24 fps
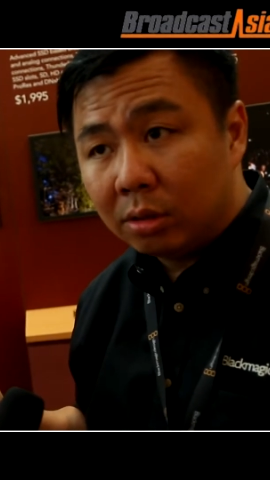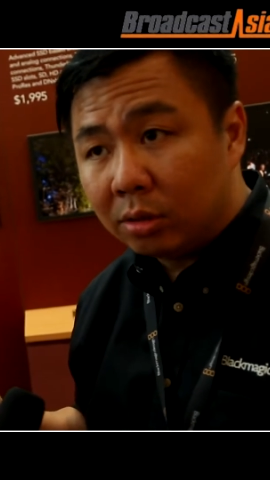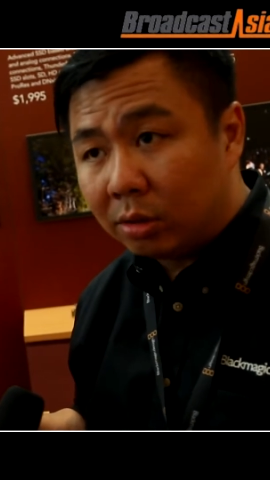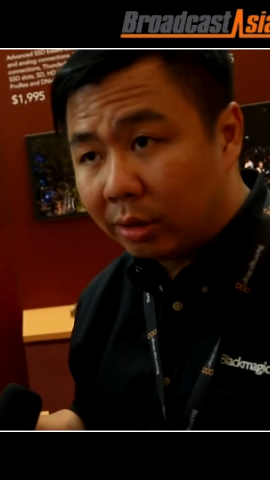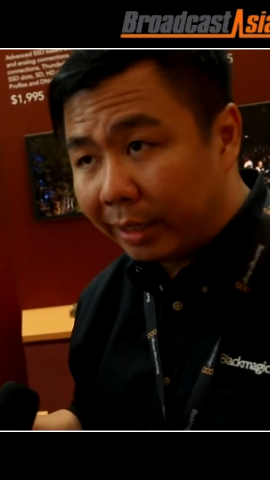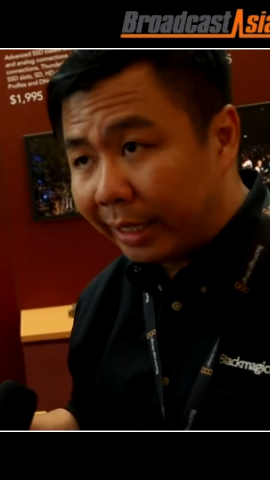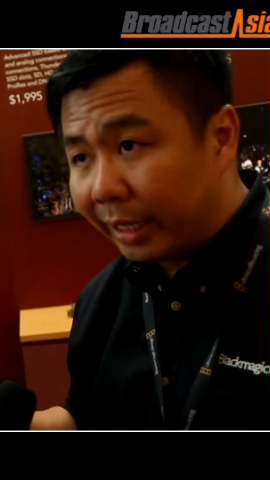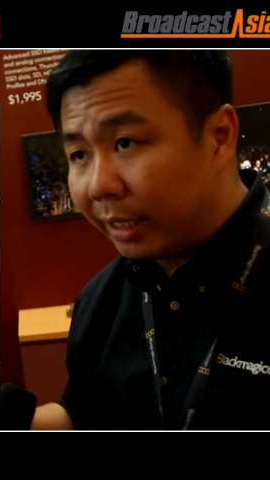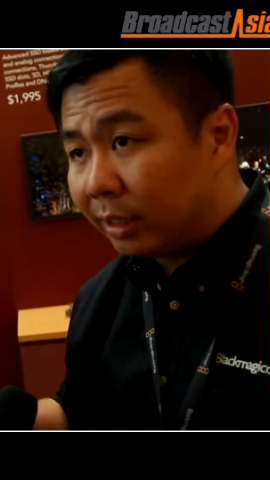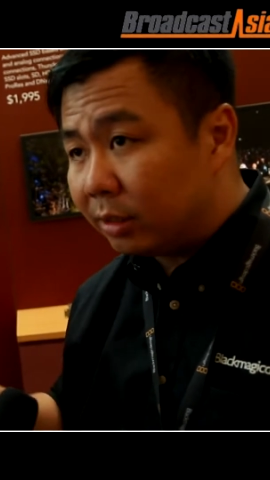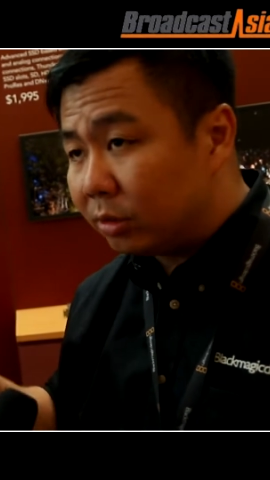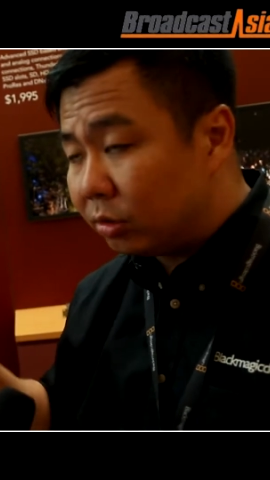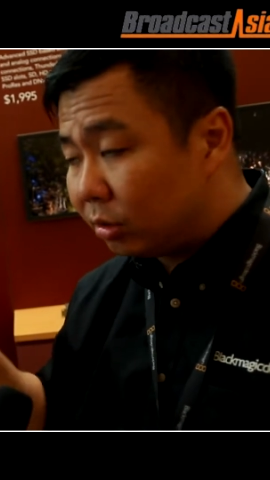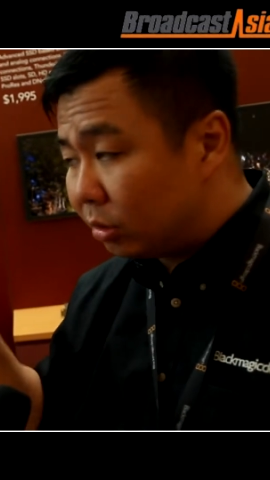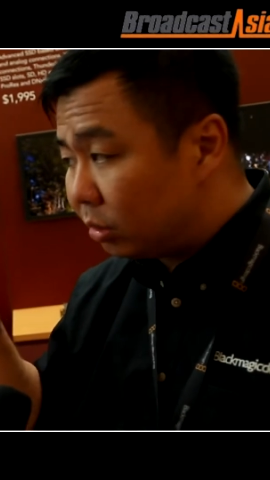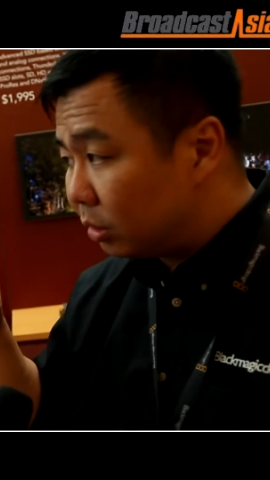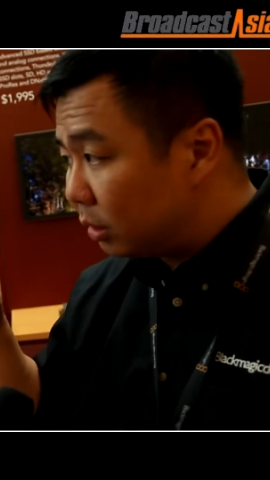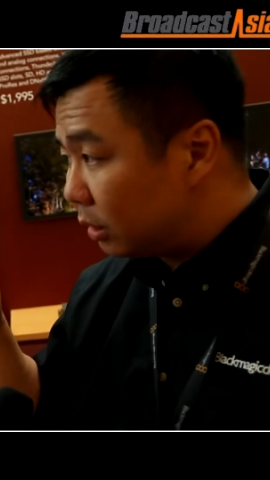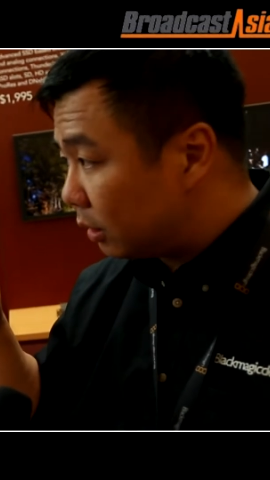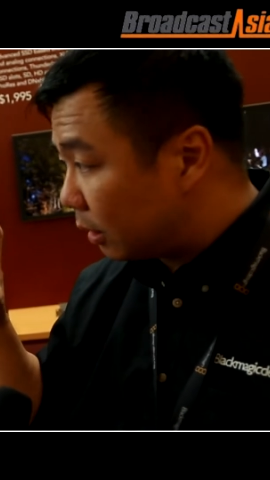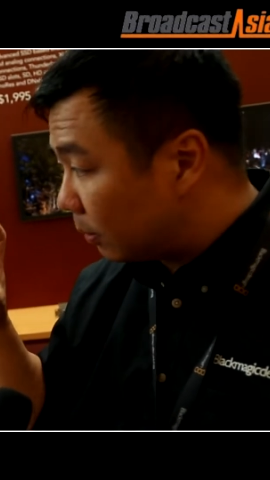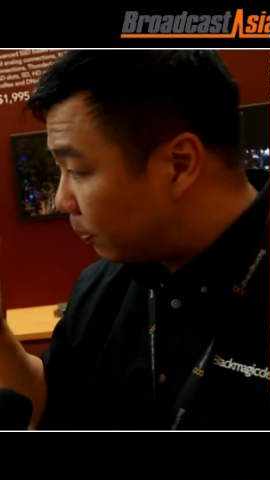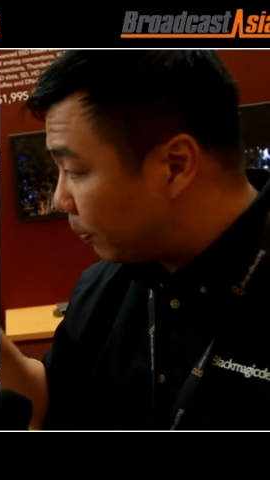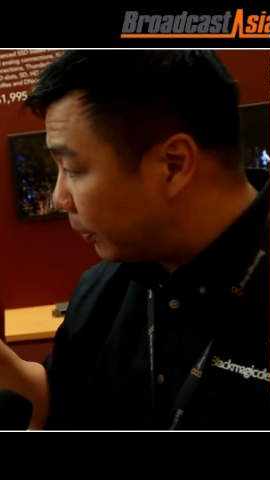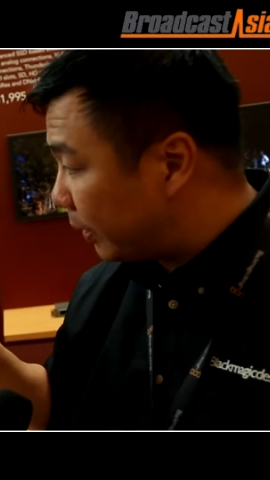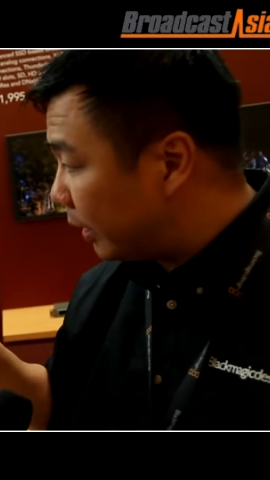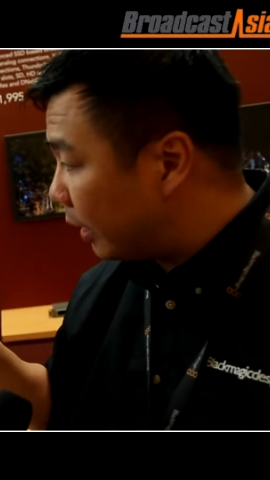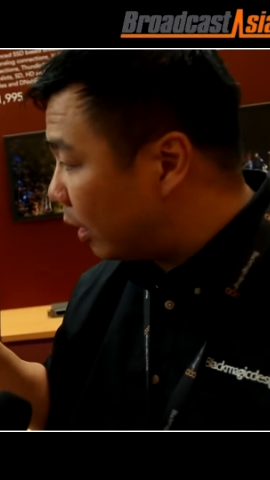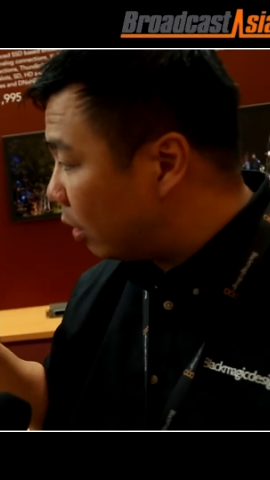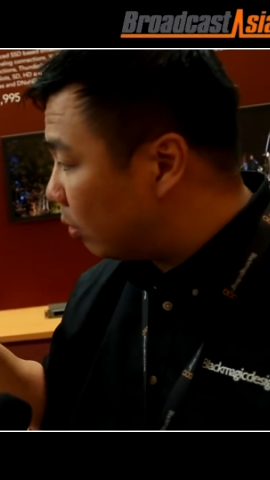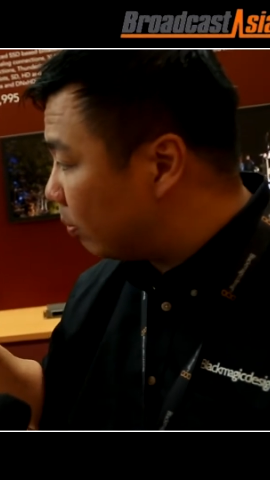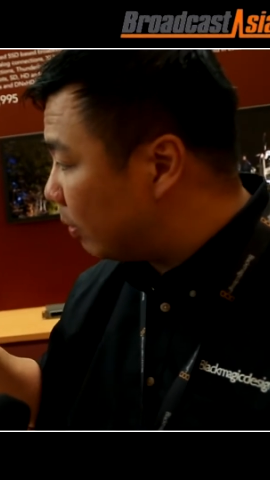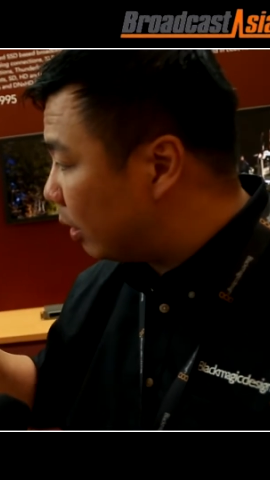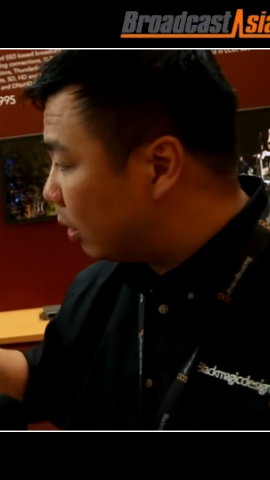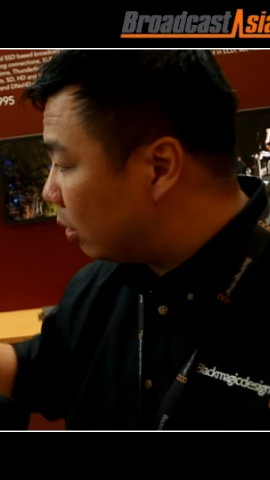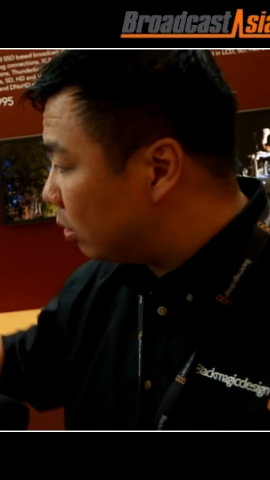Okay, so the
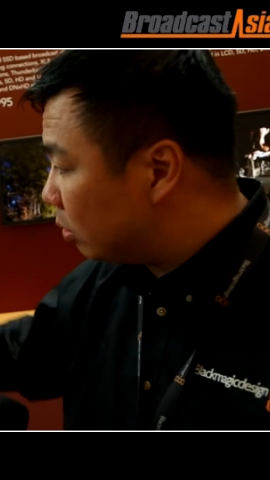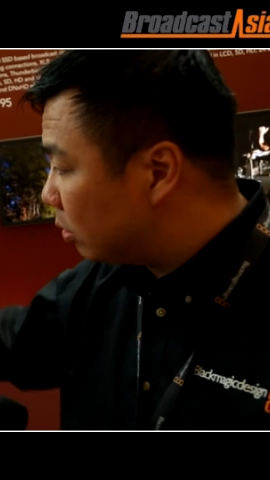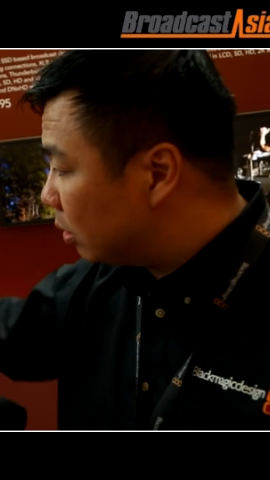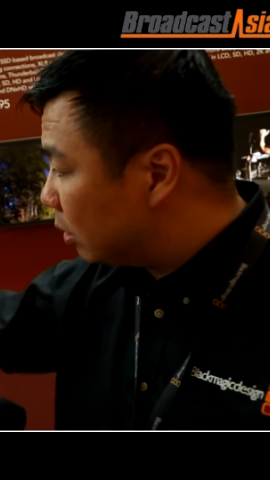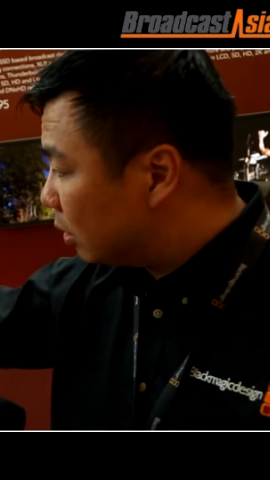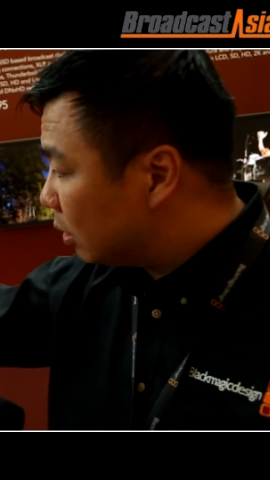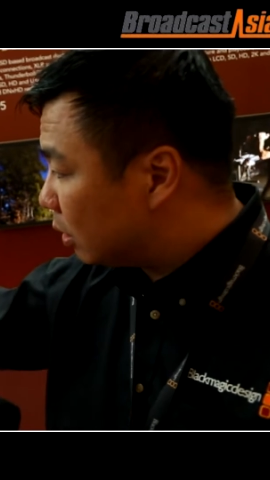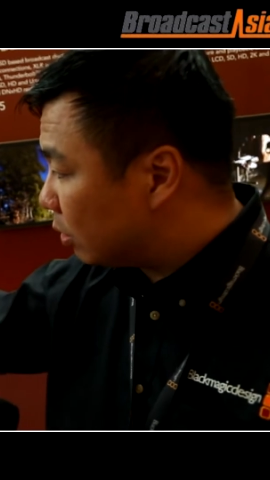PL mount